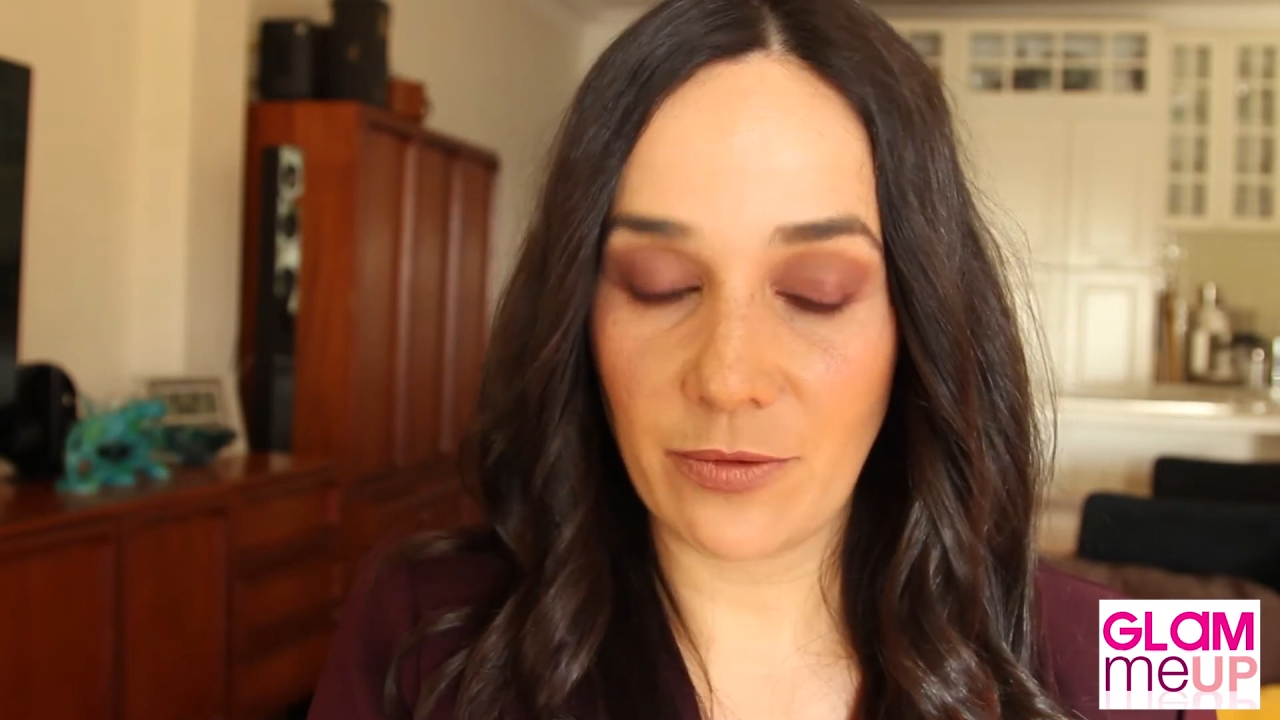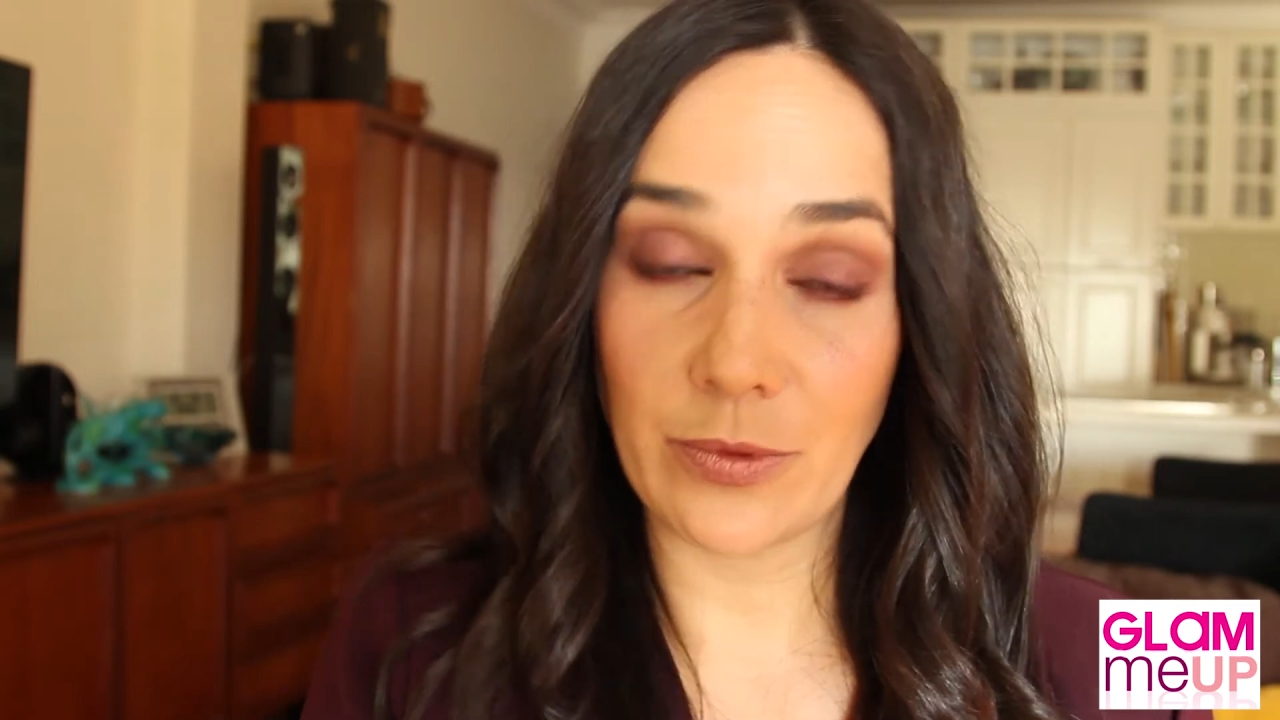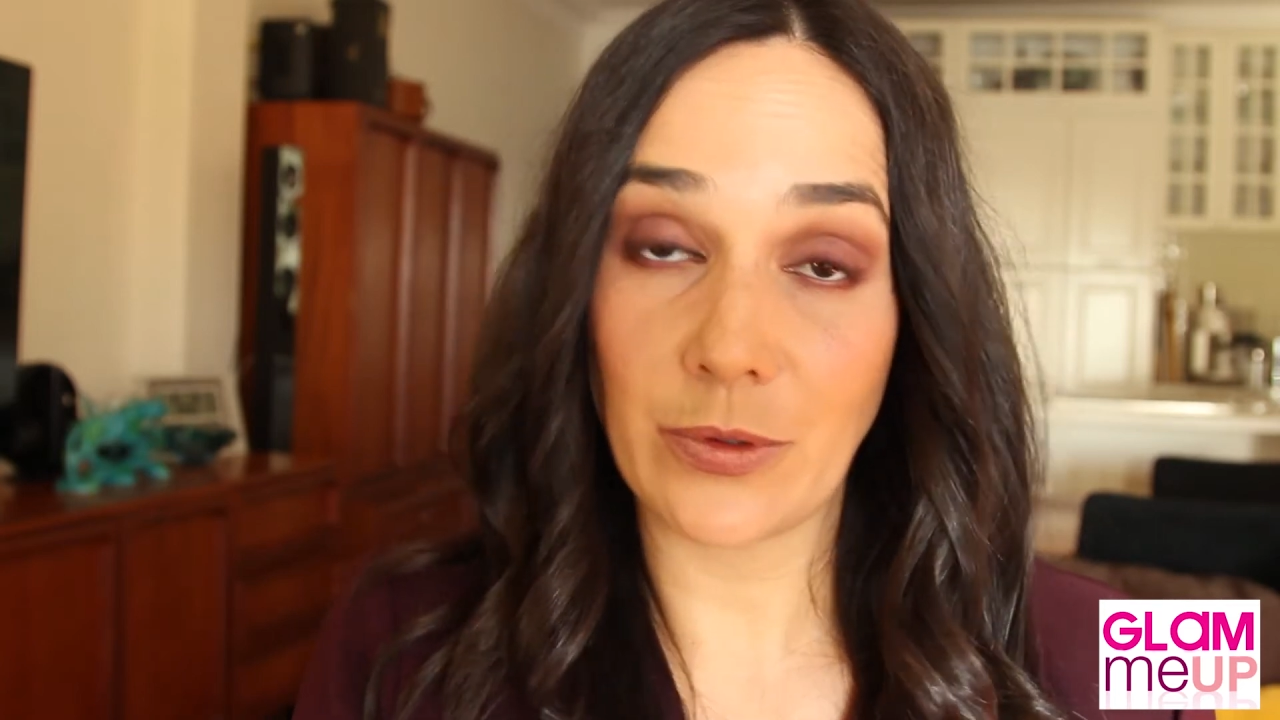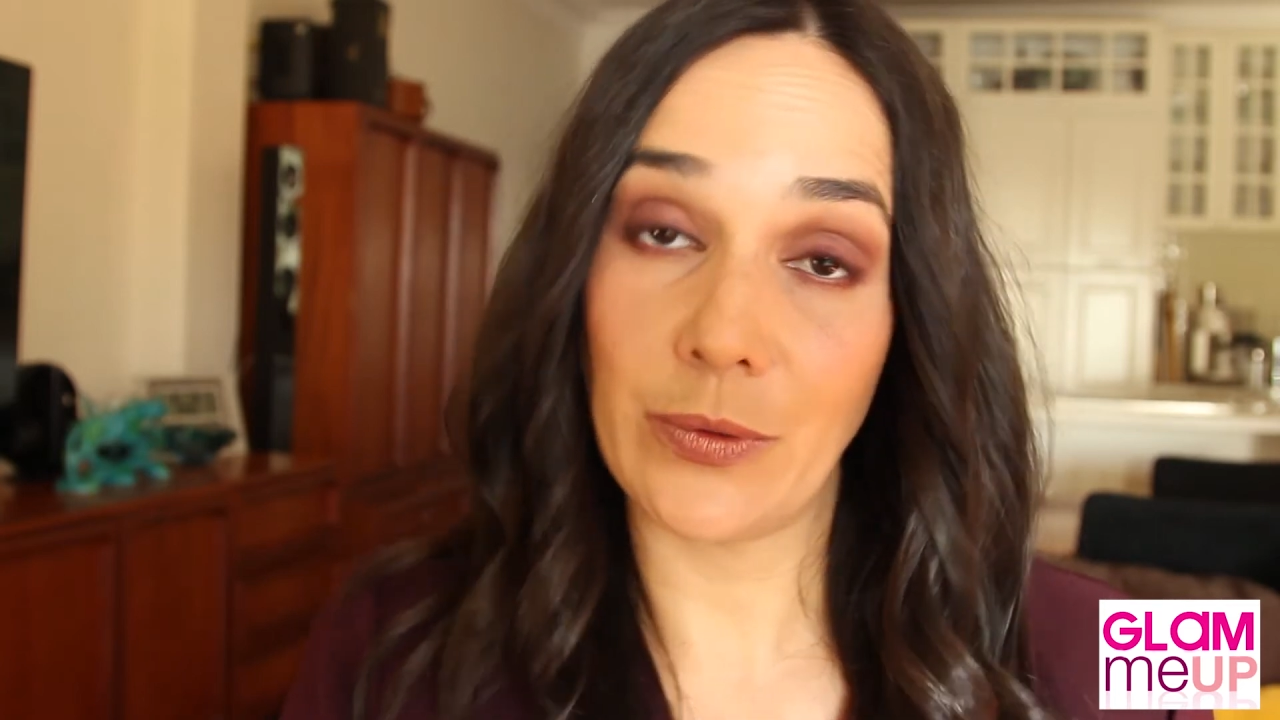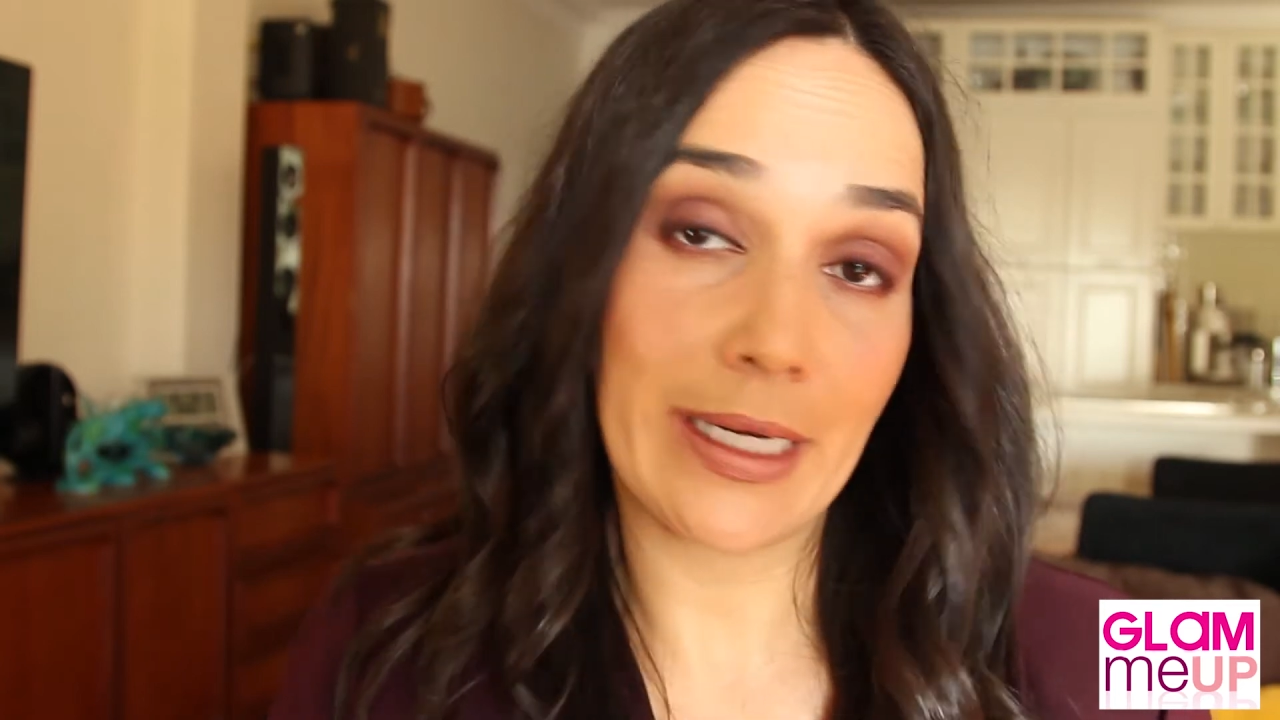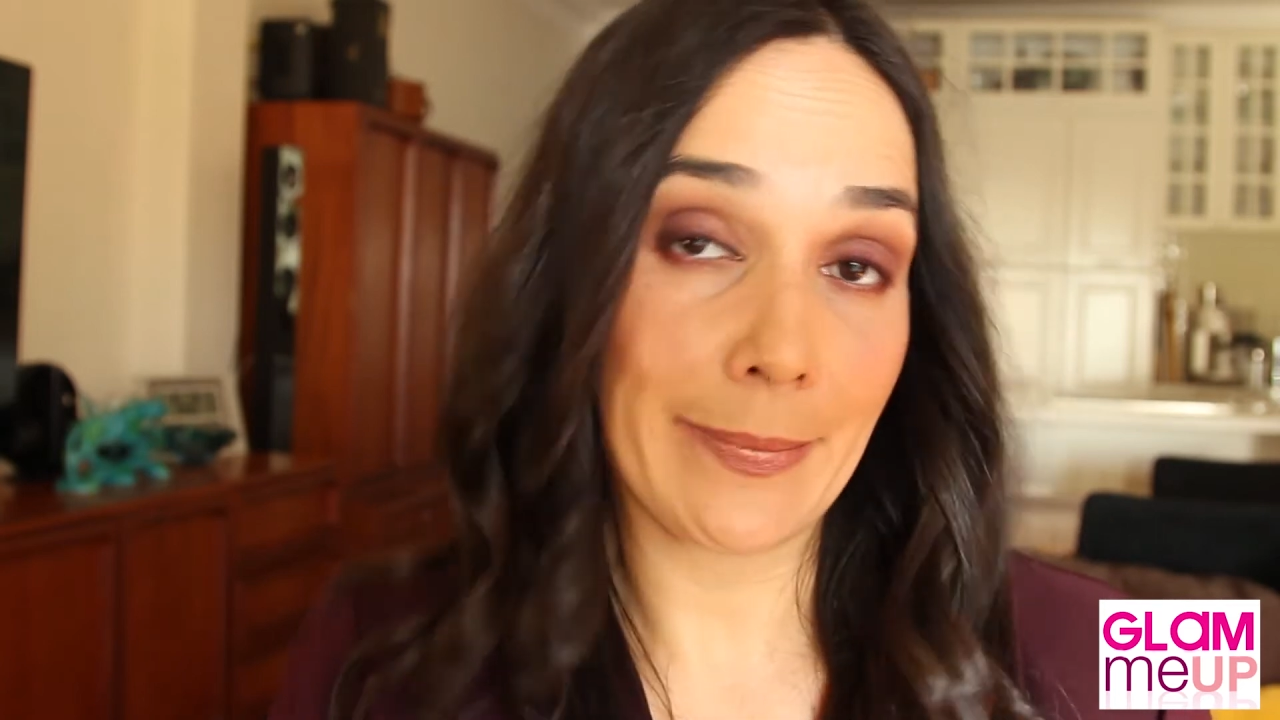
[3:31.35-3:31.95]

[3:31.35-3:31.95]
was already